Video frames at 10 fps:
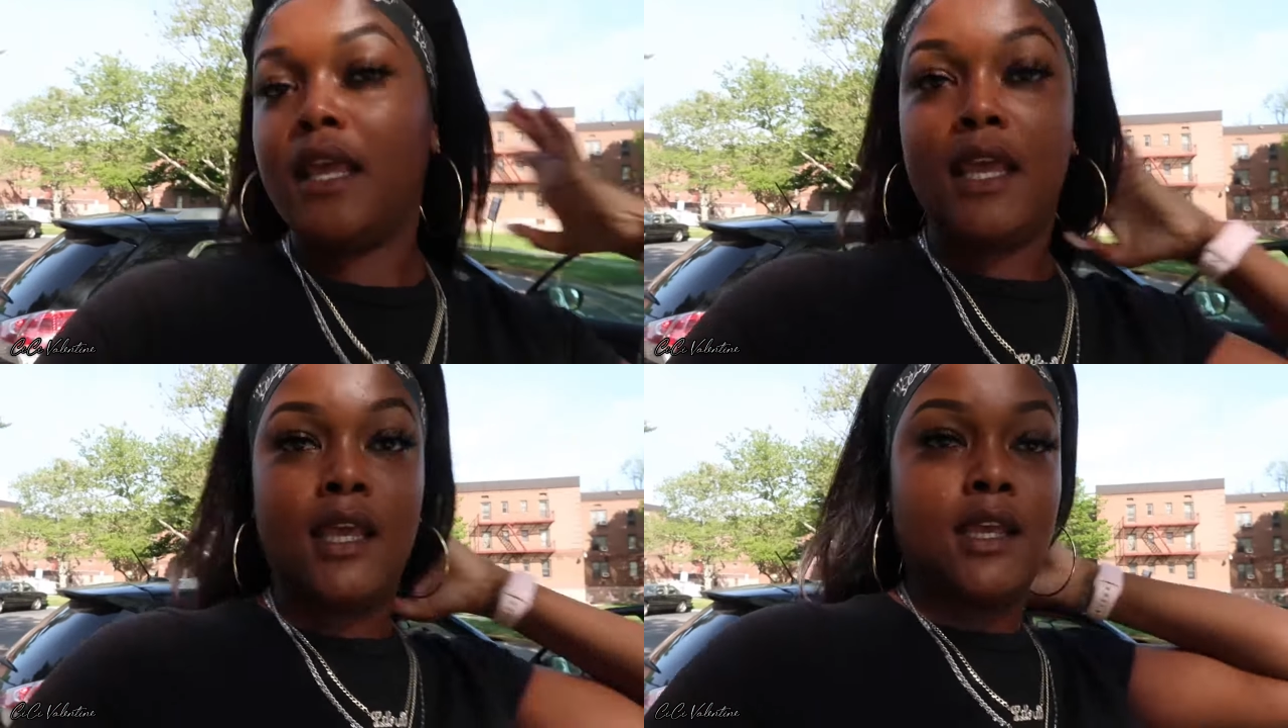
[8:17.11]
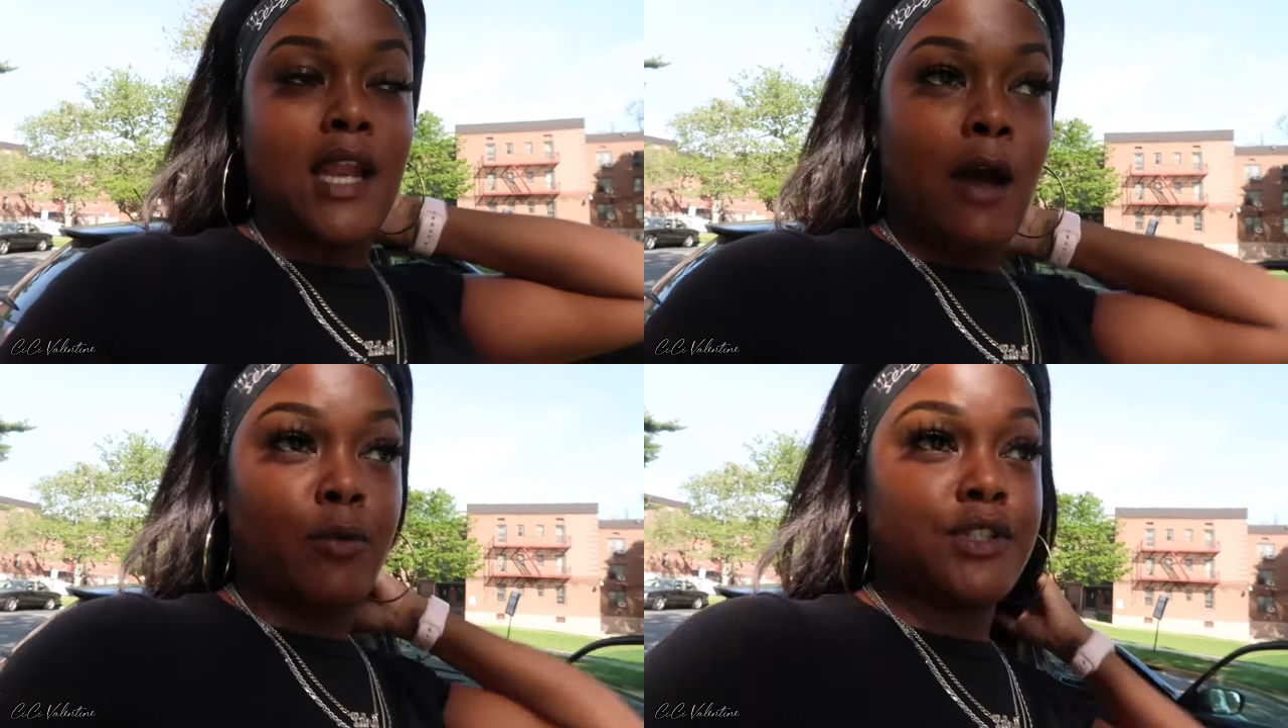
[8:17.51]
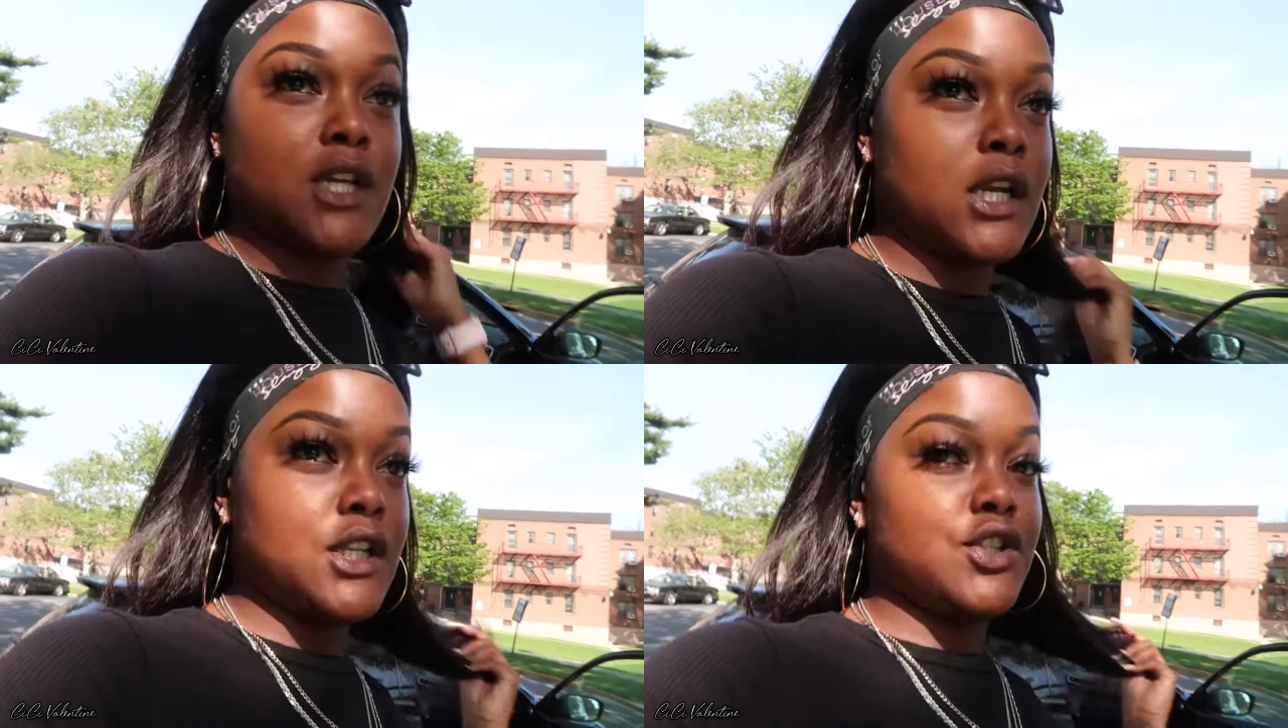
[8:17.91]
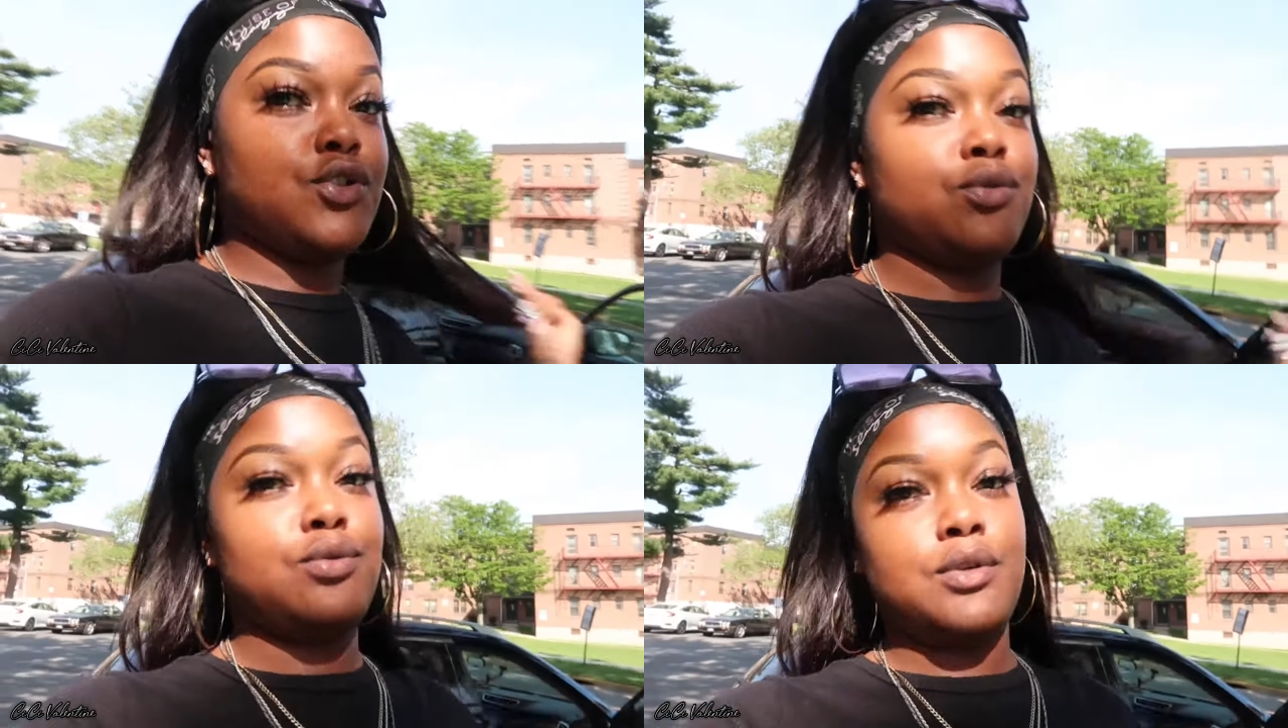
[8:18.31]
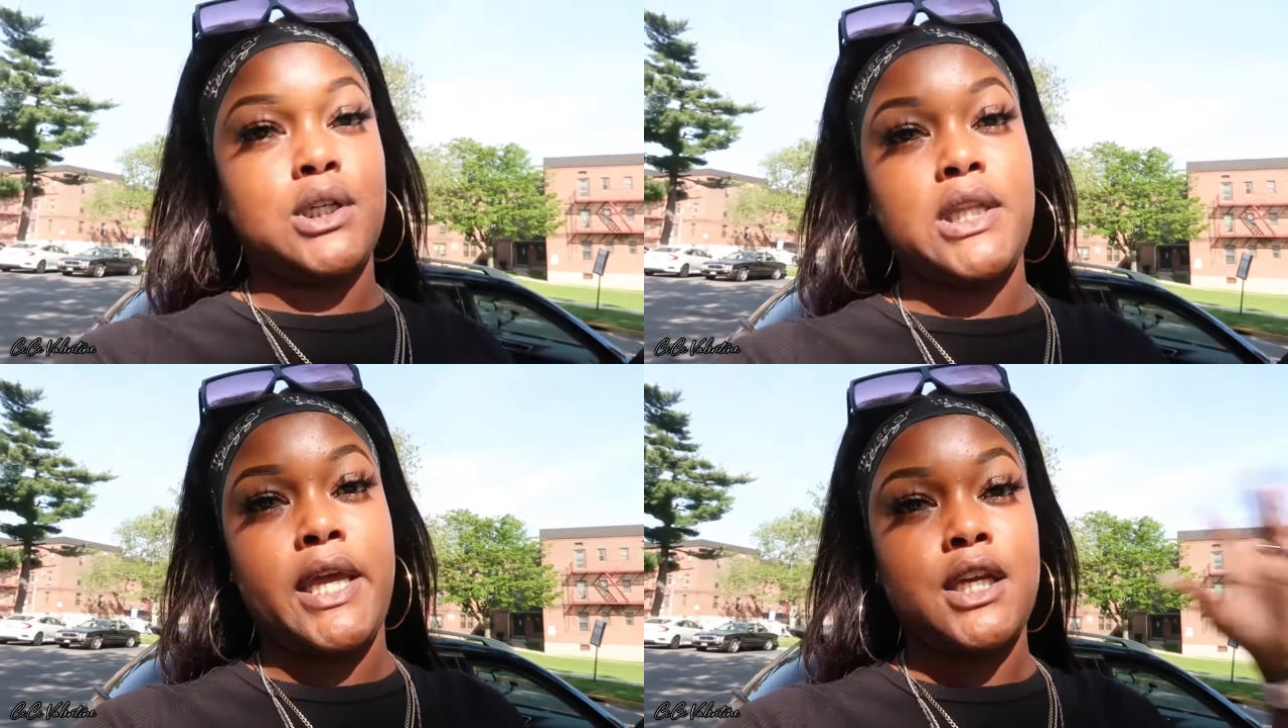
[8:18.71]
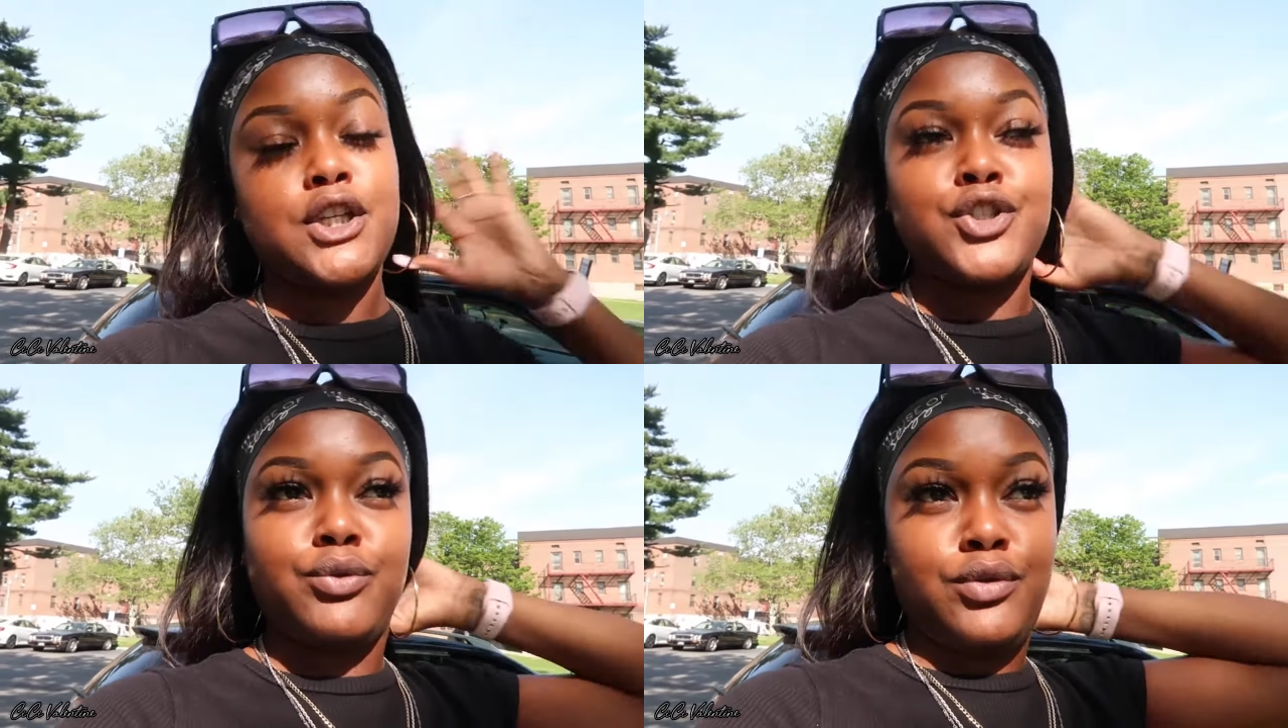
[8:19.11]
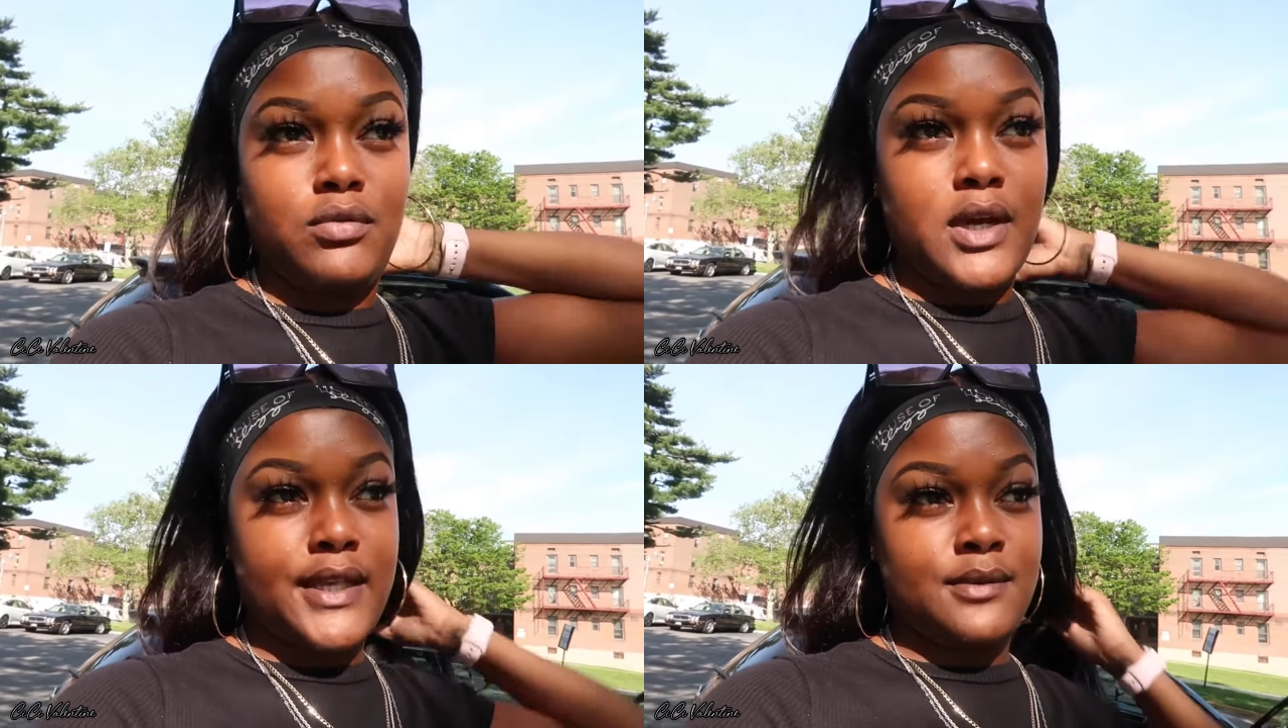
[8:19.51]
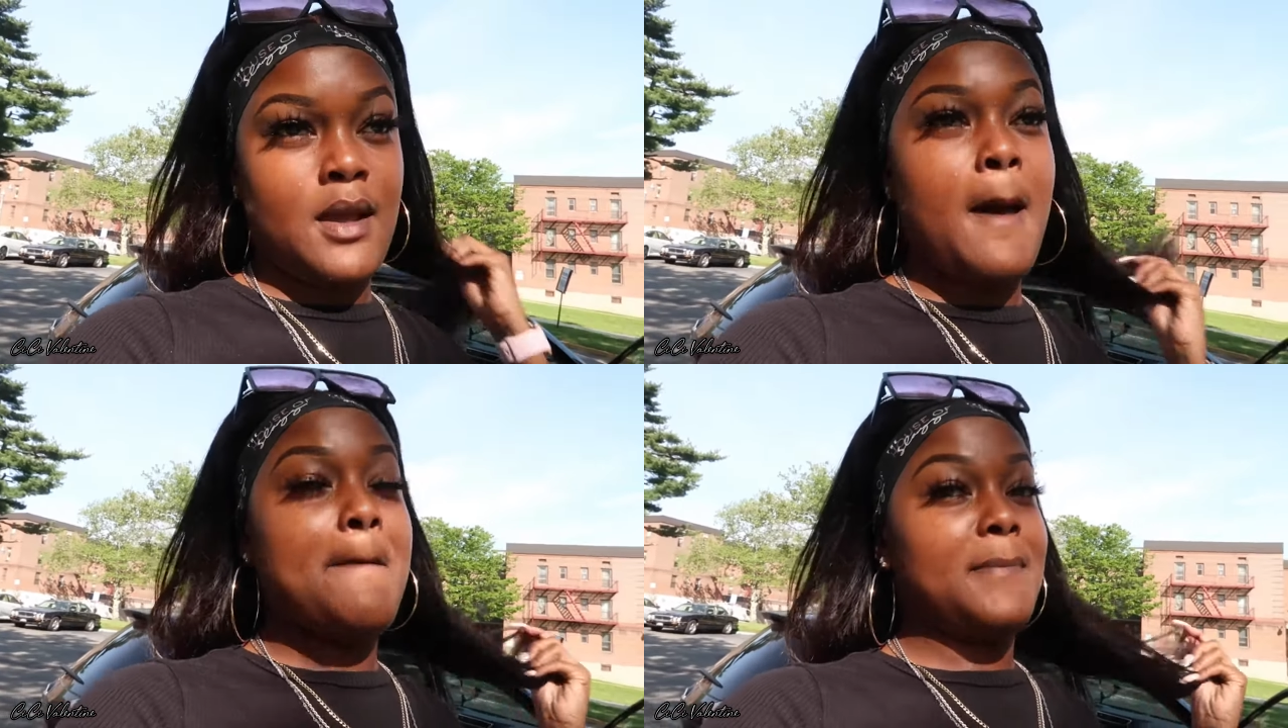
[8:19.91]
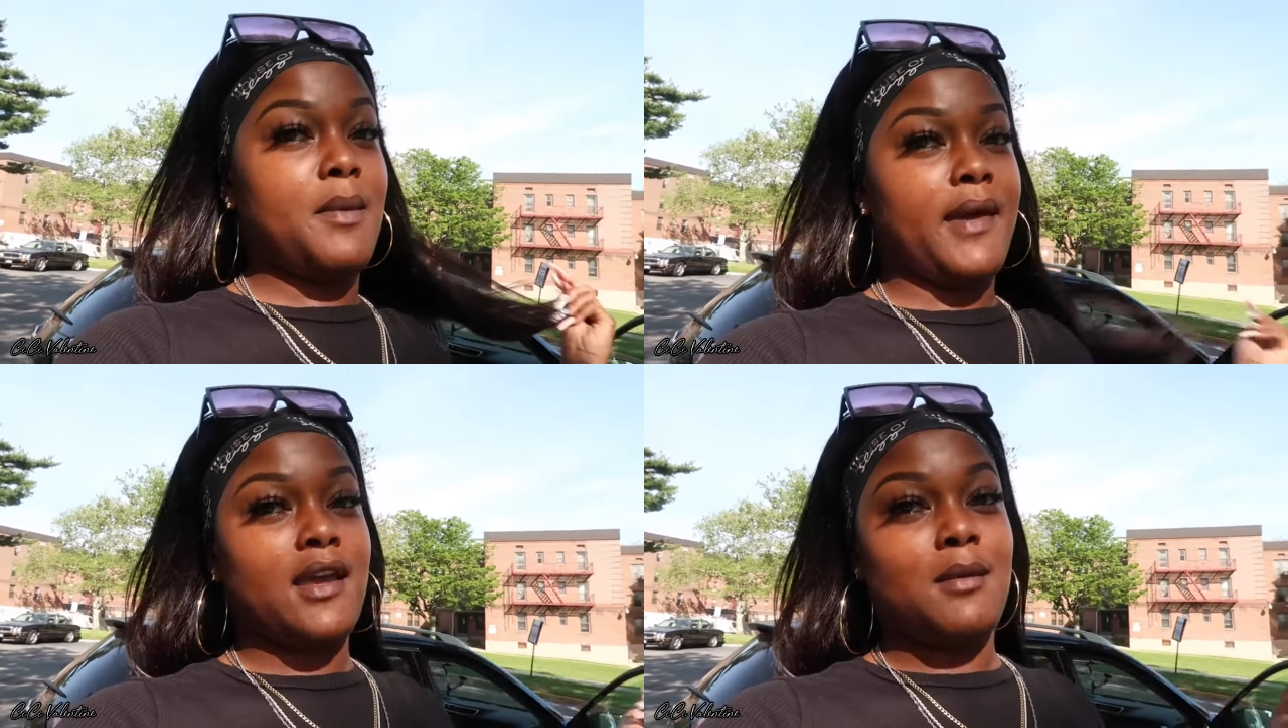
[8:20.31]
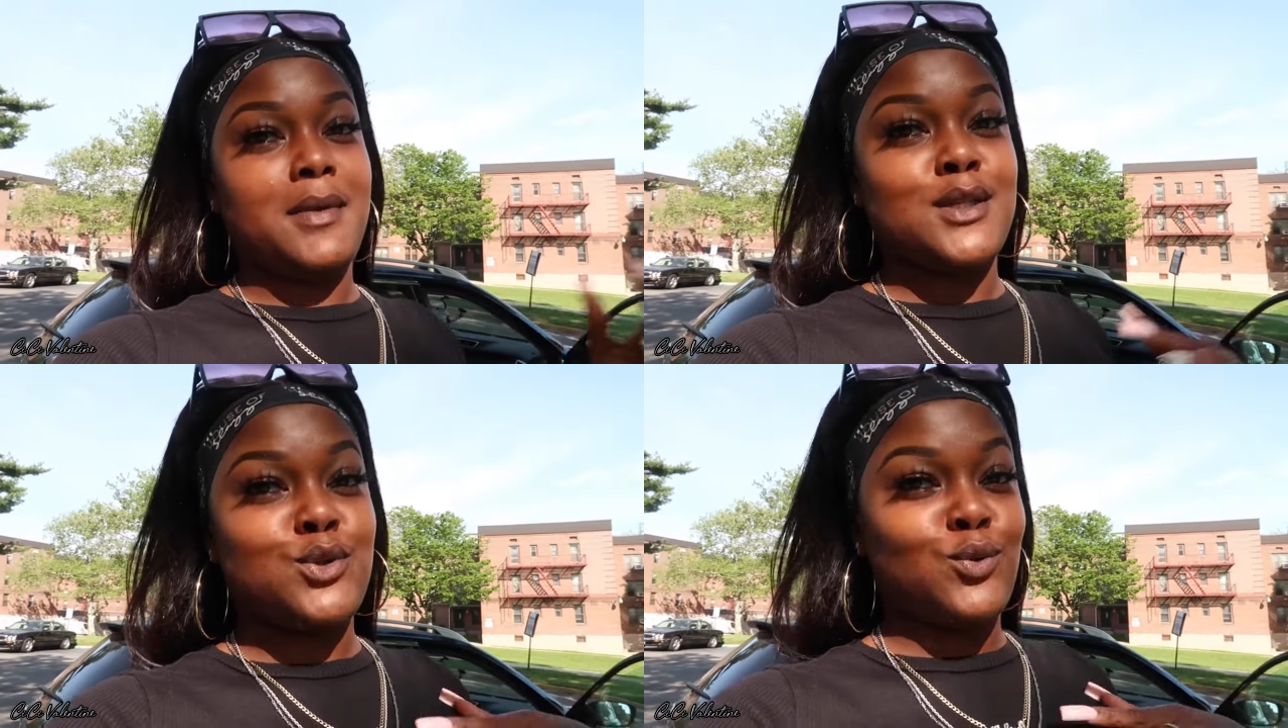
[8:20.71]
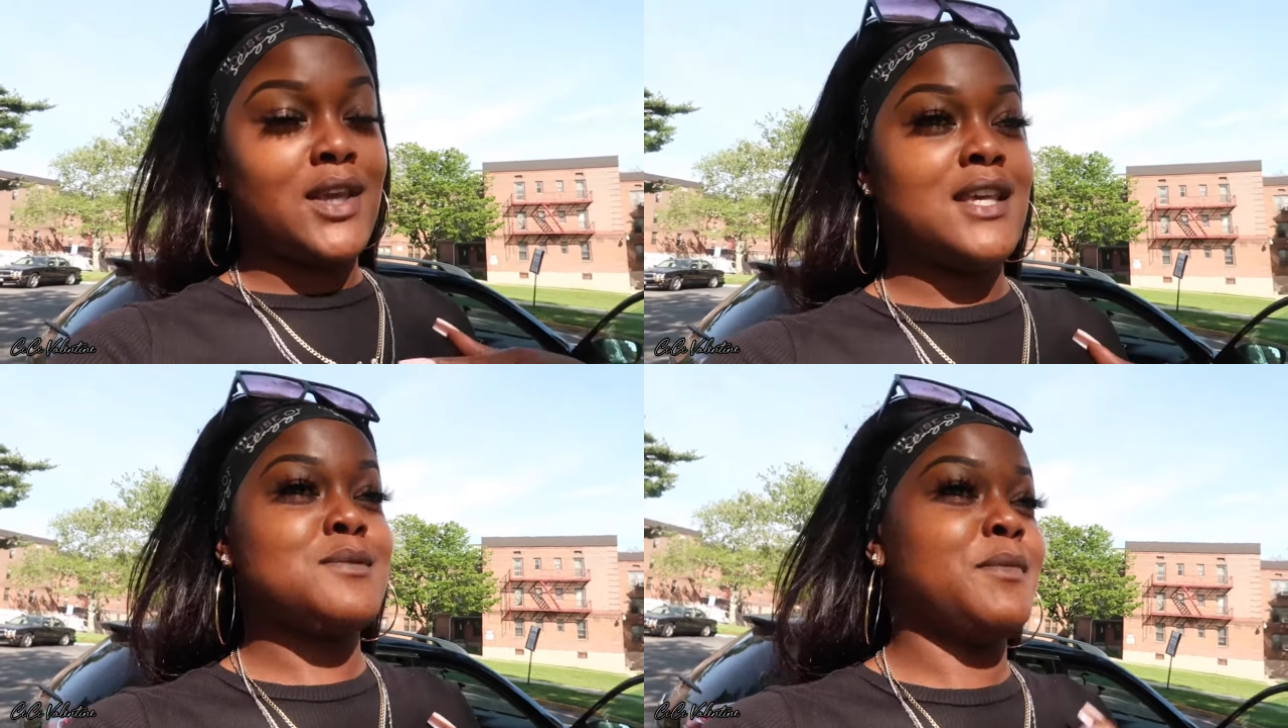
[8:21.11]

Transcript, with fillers: and I was gonna do like showing you guys me packing my suitcase,